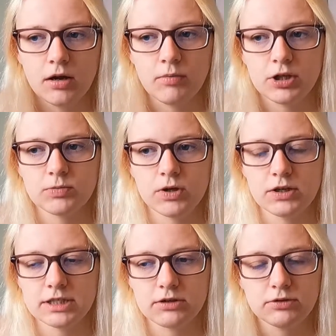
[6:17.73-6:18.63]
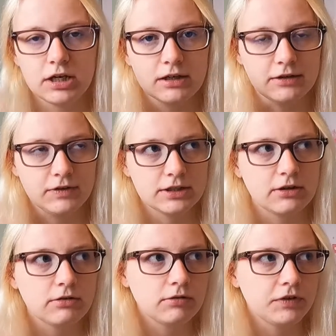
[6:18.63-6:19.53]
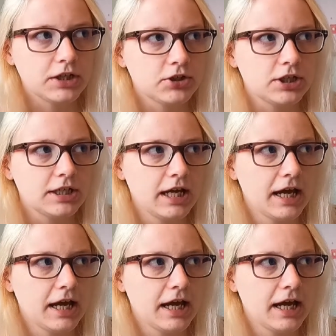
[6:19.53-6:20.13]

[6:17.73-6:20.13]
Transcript: which was an alternative historical fiction,